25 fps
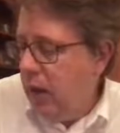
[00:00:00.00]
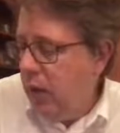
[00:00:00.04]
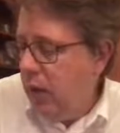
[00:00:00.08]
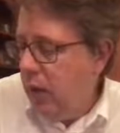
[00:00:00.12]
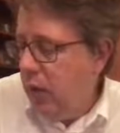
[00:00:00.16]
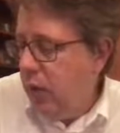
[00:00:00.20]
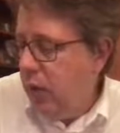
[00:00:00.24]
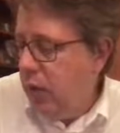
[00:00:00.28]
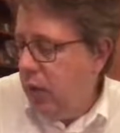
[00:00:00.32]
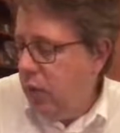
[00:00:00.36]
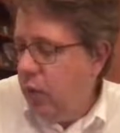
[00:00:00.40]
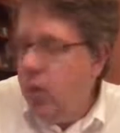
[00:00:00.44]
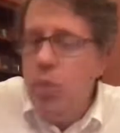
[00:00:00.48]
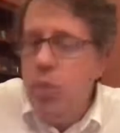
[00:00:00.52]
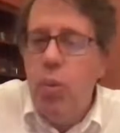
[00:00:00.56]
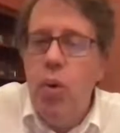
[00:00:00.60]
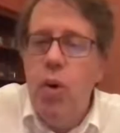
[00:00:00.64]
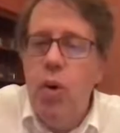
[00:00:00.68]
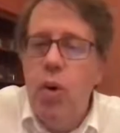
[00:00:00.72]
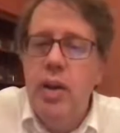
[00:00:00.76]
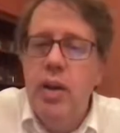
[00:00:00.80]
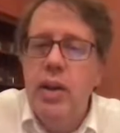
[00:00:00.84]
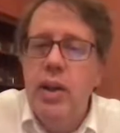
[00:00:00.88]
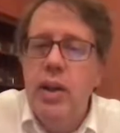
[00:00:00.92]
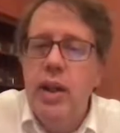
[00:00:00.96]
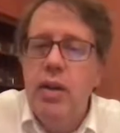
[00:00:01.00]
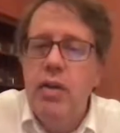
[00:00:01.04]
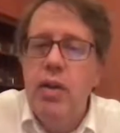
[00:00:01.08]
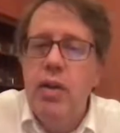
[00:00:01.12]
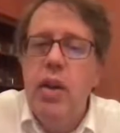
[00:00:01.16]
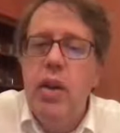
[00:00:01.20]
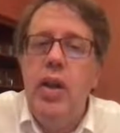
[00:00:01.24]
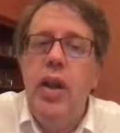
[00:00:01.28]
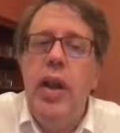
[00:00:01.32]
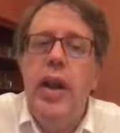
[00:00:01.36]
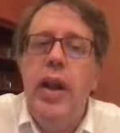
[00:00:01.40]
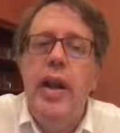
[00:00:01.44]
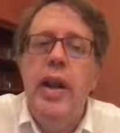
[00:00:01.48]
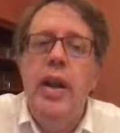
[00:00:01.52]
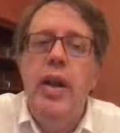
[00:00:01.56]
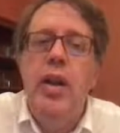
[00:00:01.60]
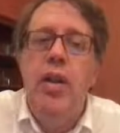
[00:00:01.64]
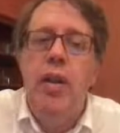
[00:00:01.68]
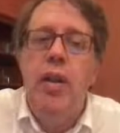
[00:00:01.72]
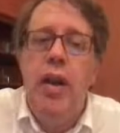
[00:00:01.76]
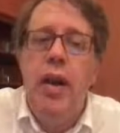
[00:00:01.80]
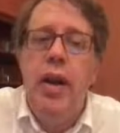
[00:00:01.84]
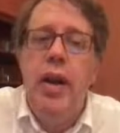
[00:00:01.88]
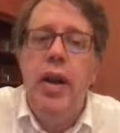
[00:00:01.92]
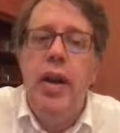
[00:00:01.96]
those 3 points actually lie on a
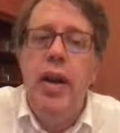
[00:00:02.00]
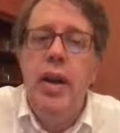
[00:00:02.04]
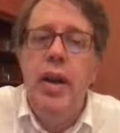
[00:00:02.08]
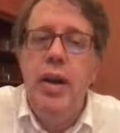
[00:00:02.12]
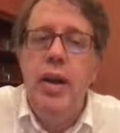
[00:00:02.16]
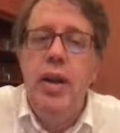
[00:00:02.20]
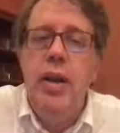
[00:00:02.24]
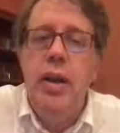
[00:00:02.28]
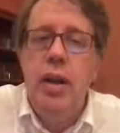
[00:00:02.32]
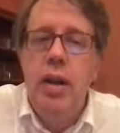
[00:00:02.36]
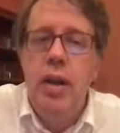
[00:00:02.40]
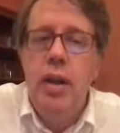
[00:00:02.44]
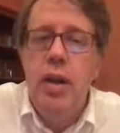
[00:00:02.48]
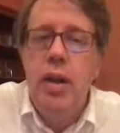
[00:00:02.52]
line,